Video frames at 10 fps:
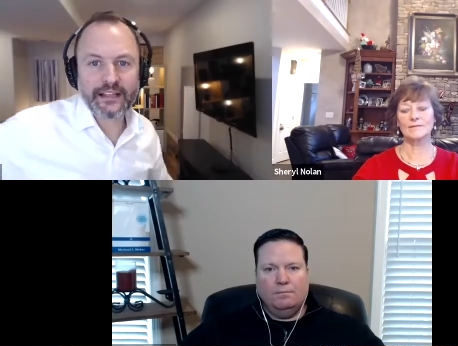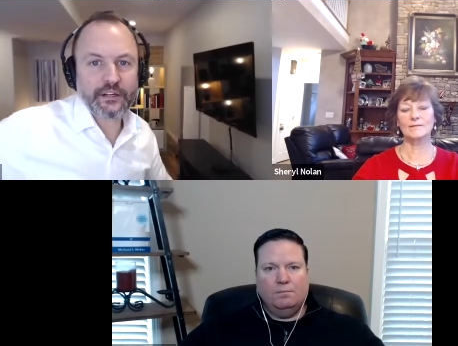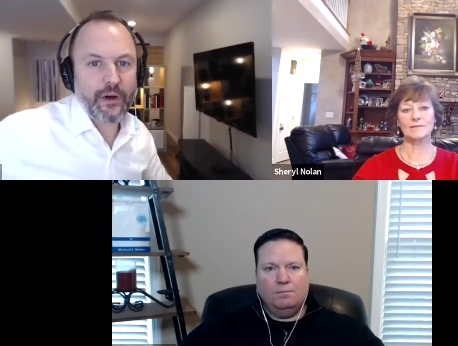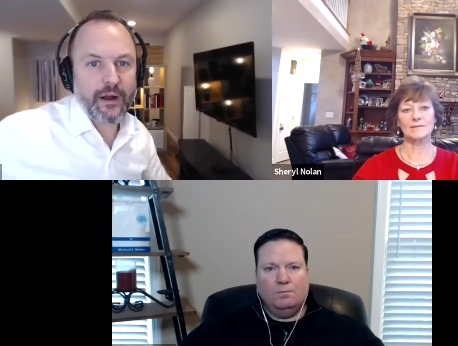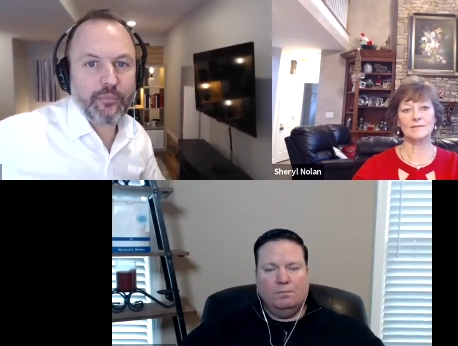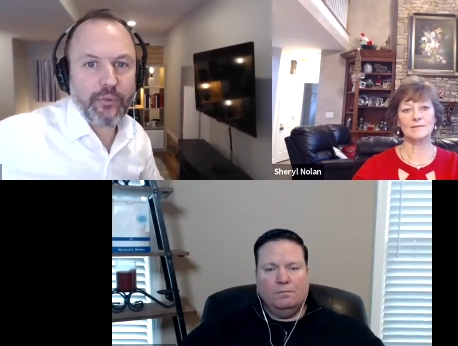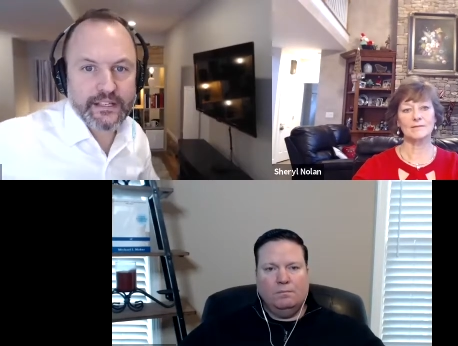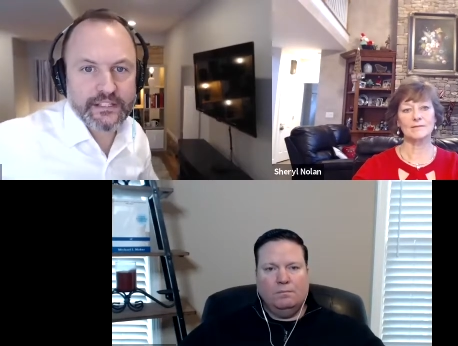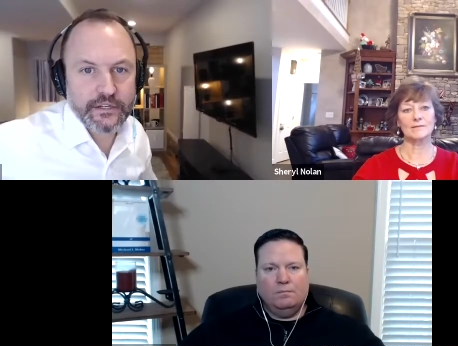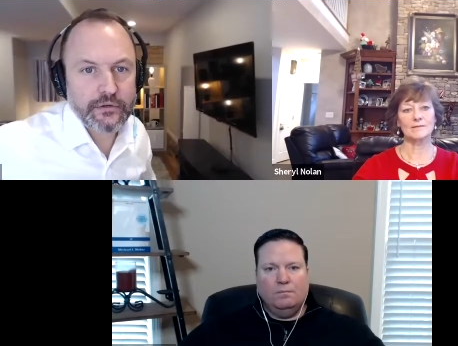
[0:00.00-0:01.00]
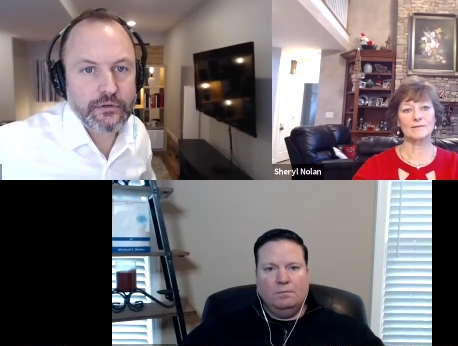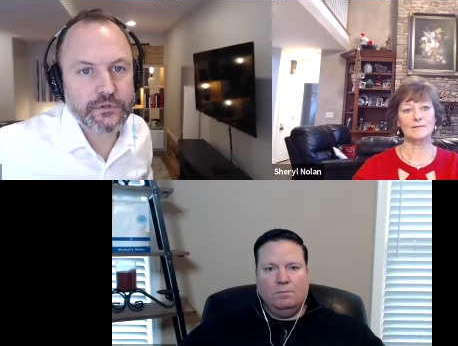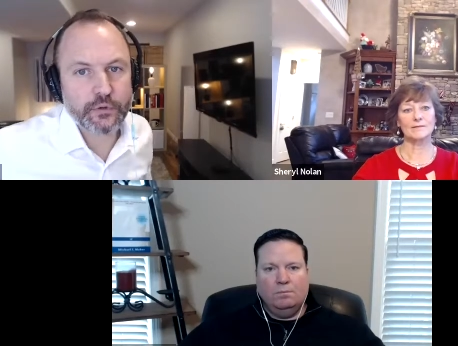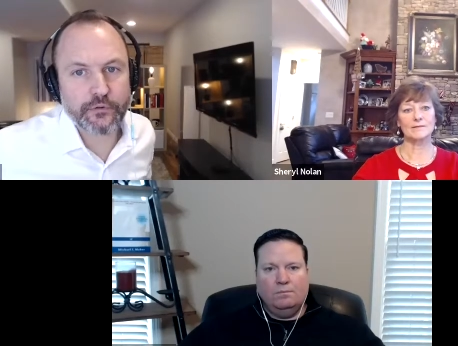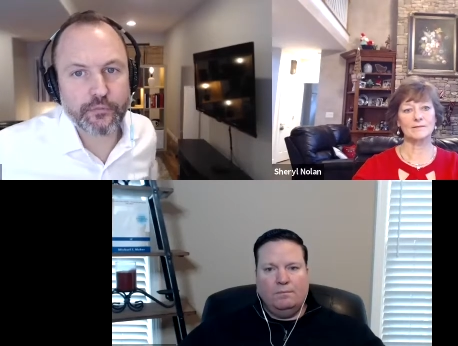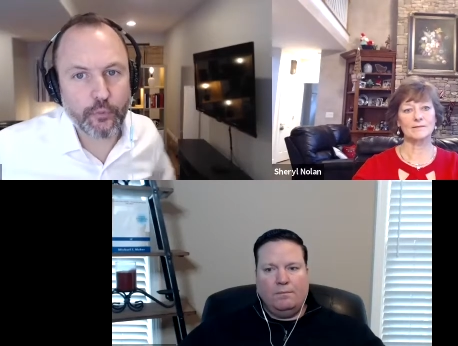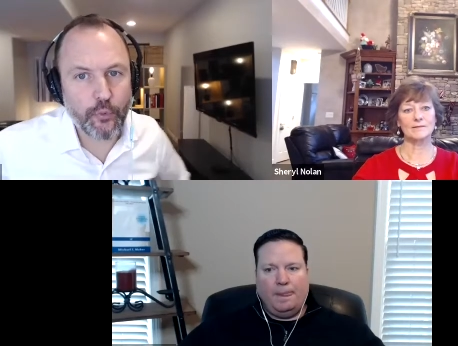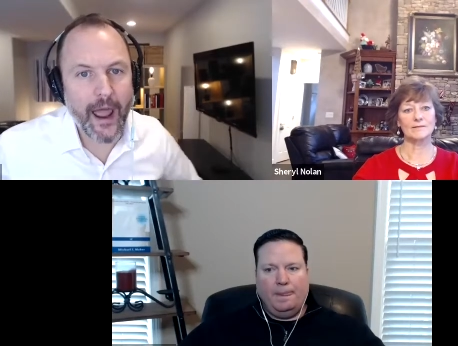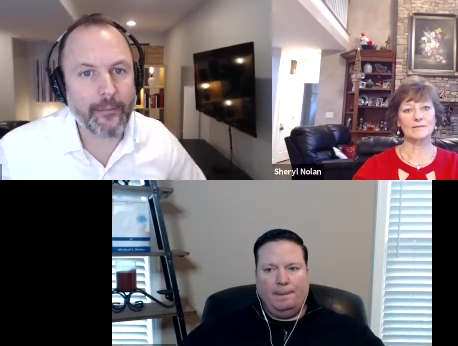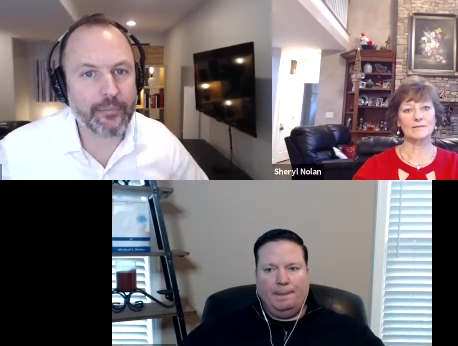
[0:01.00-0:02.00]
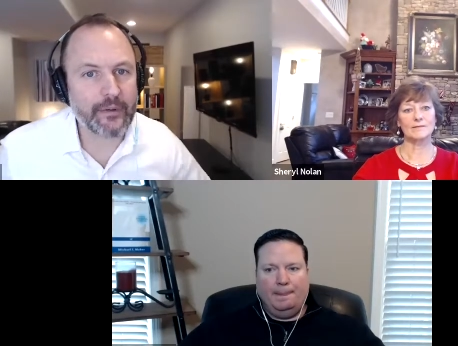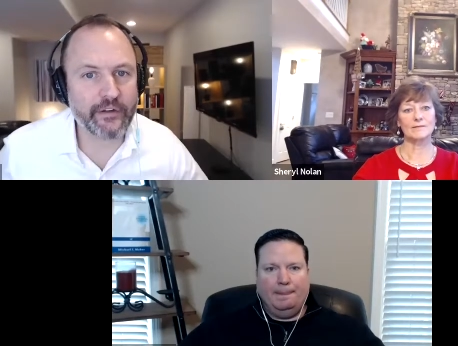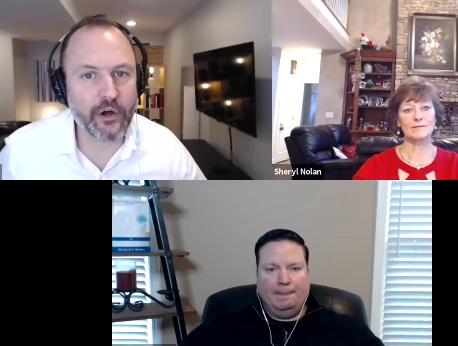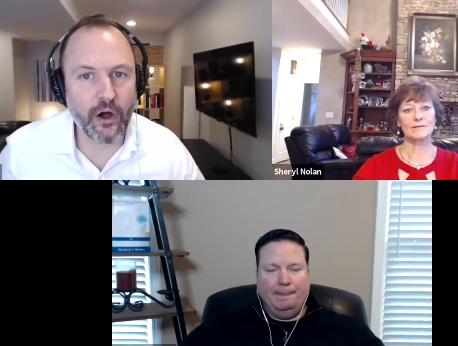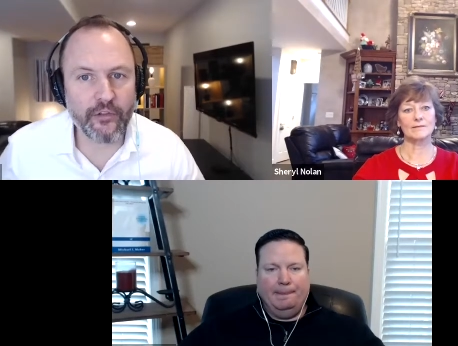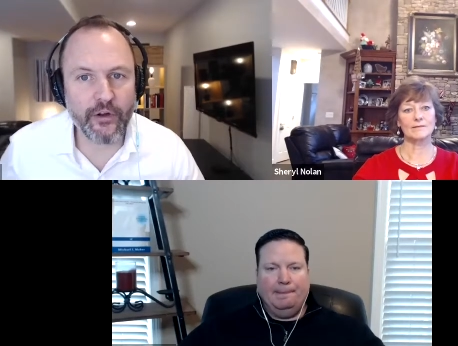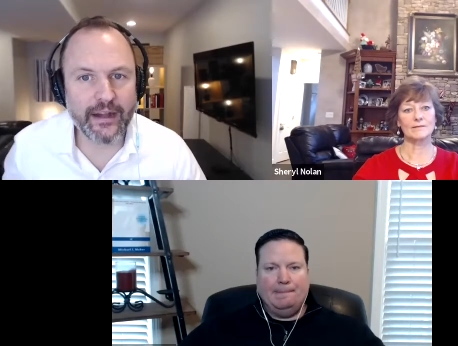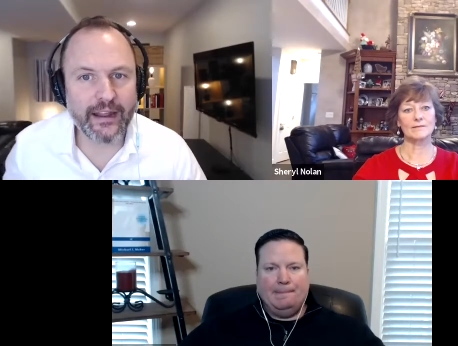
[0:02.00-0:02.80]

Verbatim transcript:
Speaker 1: a great place to sort of wrap. Is there are there any